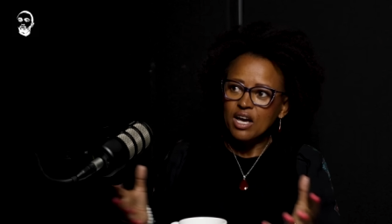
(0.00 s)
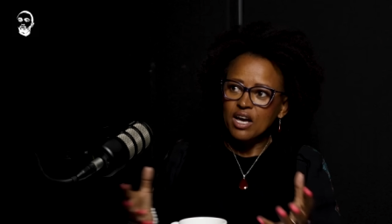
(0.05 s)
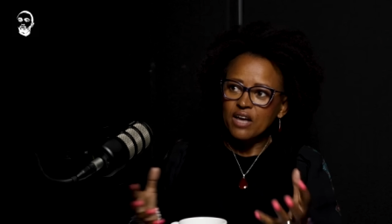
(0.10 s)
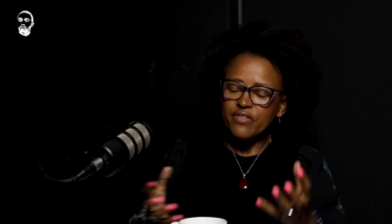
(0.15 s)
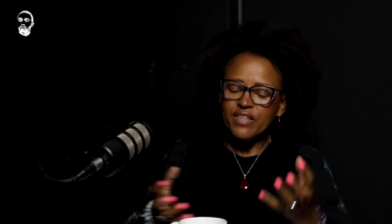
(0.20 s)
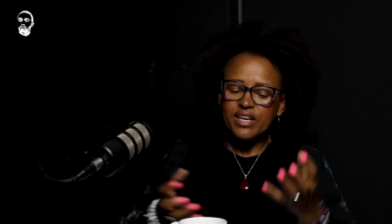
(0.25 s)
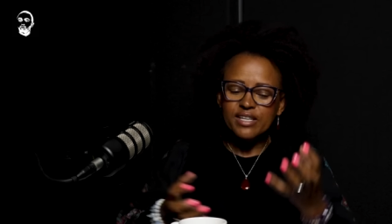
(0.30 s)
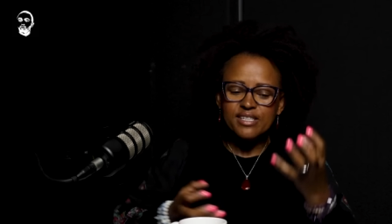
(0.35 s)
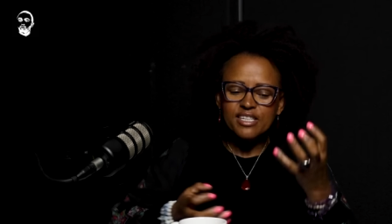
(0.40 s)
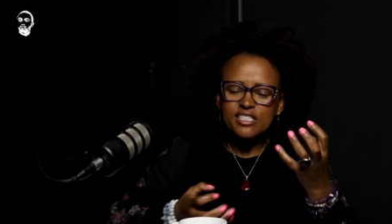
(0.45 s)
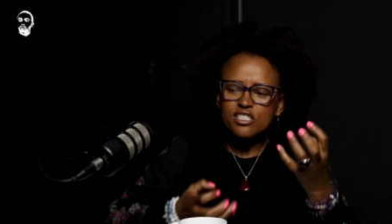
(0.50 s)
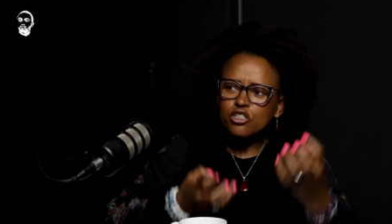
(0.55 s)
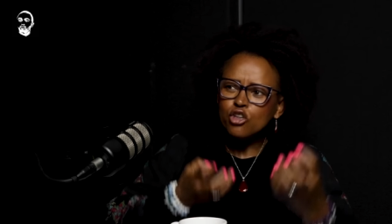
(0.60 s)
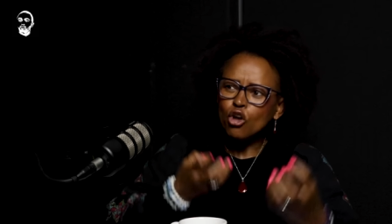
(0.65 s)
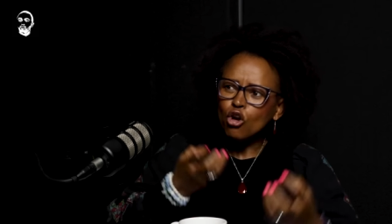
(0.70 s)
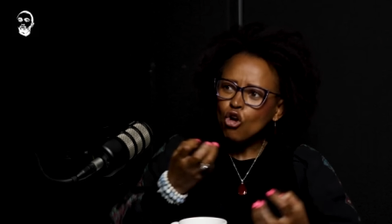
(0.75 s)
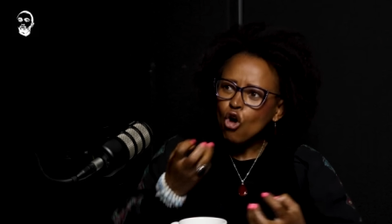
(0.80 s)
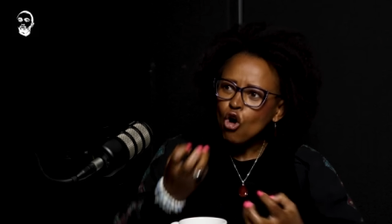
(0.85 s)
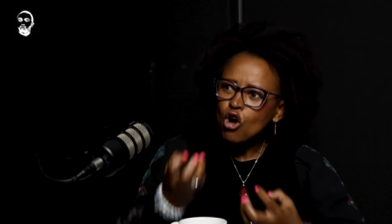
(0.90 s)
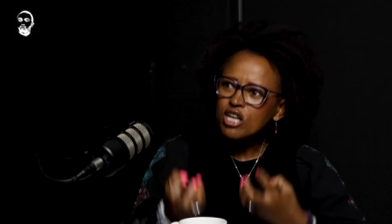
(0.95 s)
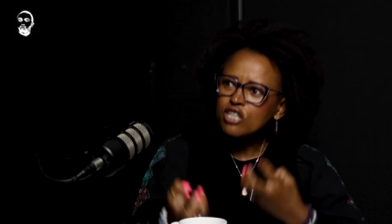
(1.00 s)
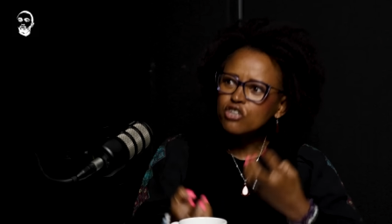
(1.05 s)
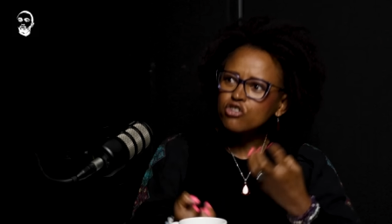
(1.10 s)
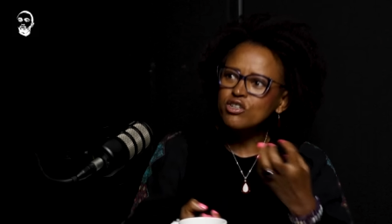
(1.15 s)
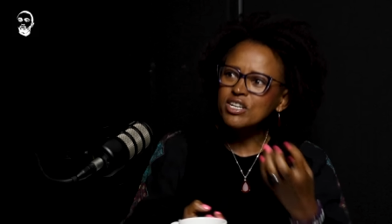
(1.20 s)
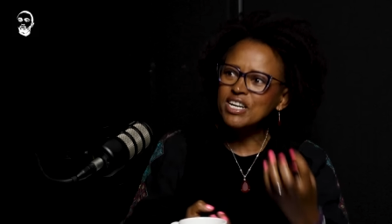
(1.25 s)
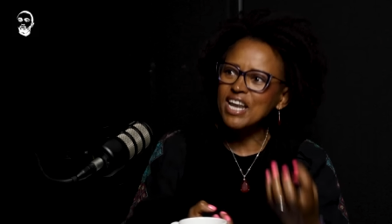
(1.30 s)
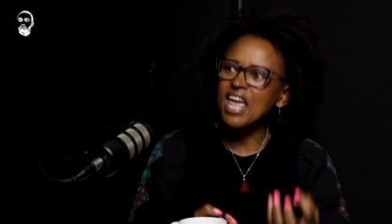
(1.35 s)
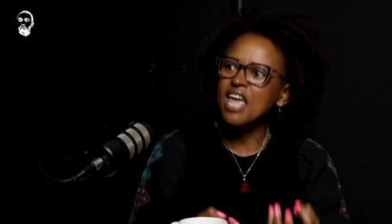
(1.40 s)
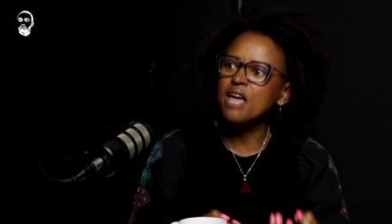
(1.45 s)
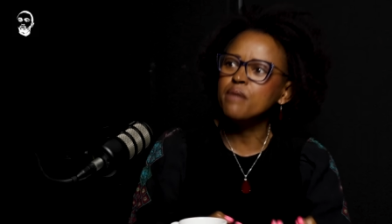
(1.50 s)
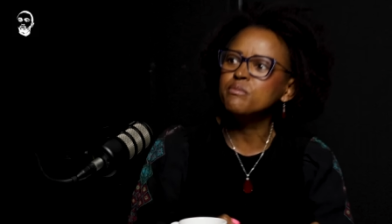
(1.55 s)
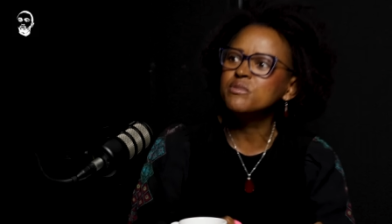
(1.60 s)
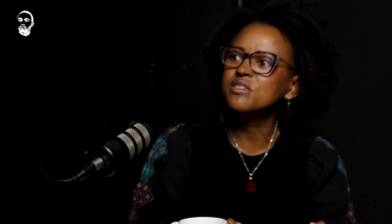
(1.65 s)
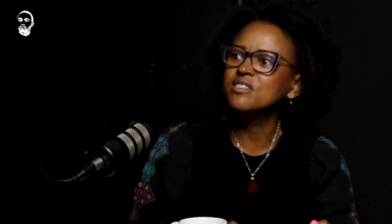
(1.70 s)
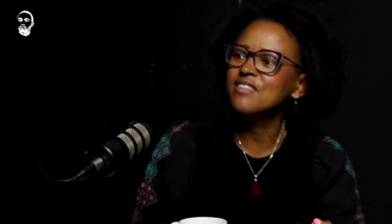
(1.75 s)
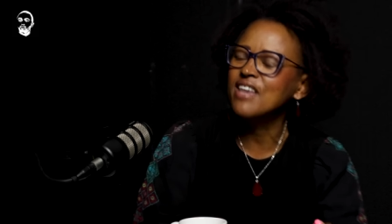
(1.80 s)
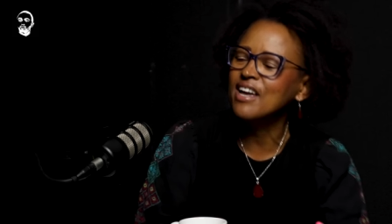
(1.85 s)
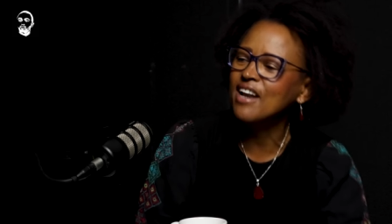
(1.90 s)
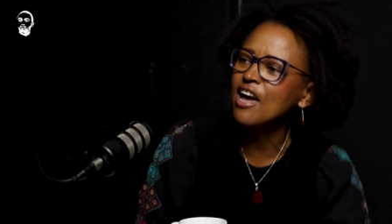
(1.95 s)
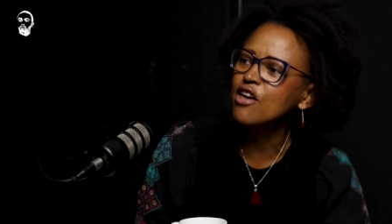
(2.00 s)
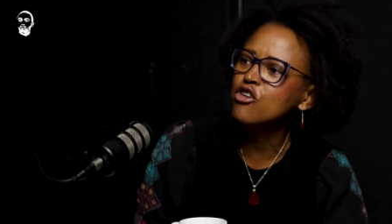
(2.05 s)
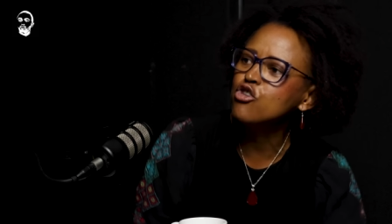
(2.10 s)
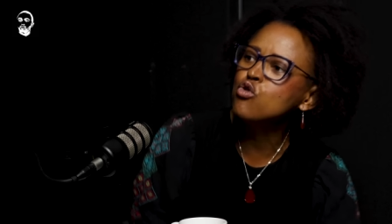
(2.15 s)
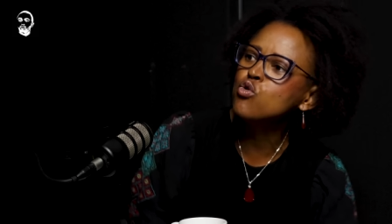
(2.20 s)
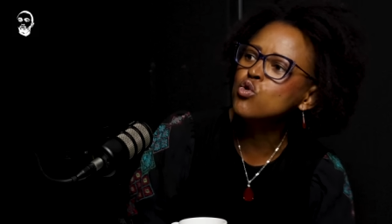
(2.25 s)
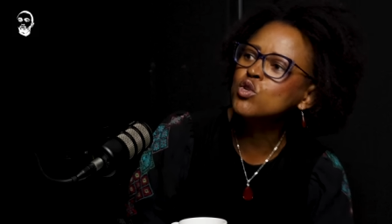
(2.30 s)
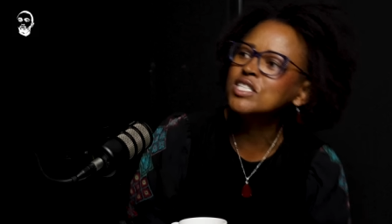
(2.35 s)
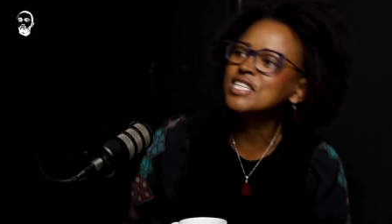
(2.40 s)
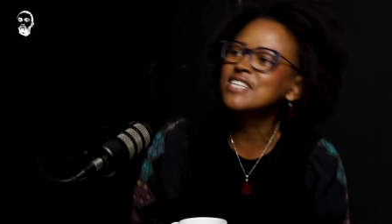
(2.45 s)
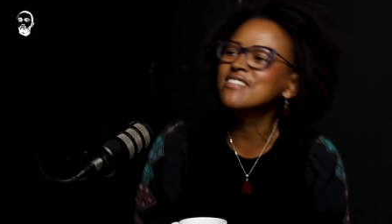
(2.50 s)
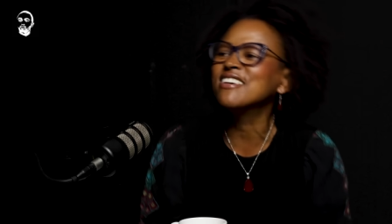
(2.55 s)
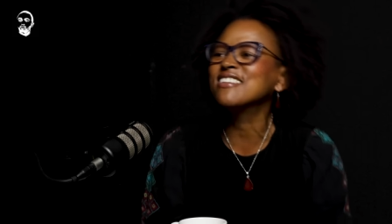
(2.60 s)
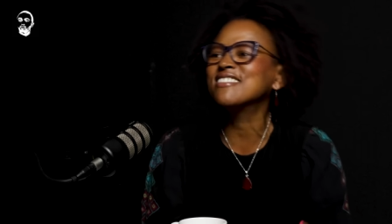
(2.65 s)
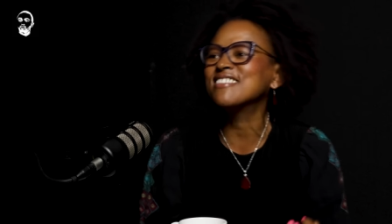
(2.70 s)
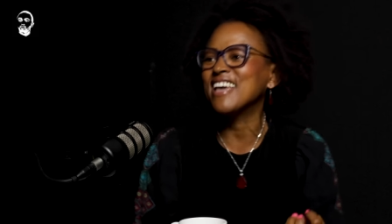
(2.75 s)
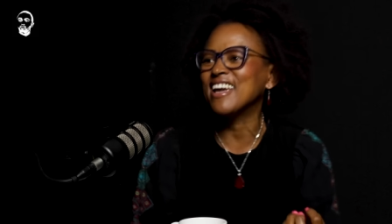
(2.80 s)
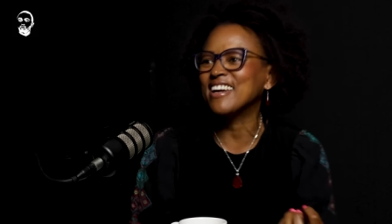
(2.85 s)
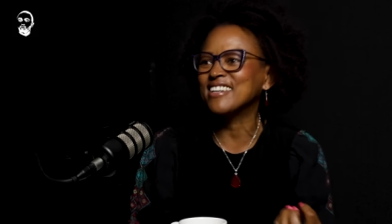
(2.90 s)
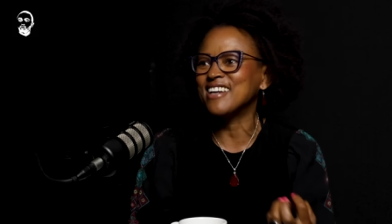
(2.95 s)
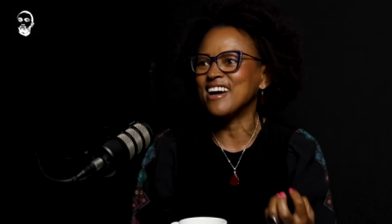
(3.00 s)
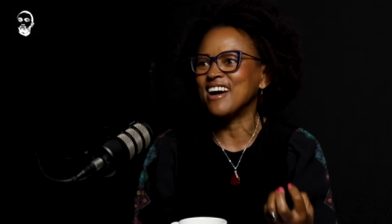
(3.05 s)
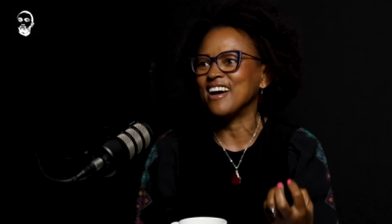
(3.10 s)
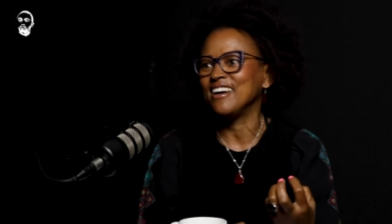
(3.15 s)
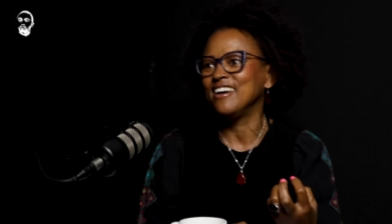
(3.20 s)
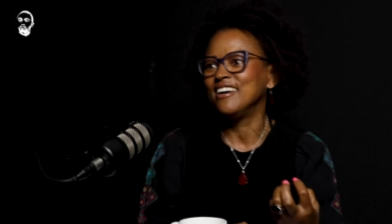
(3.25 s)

there's these derogatory names that are used in the sector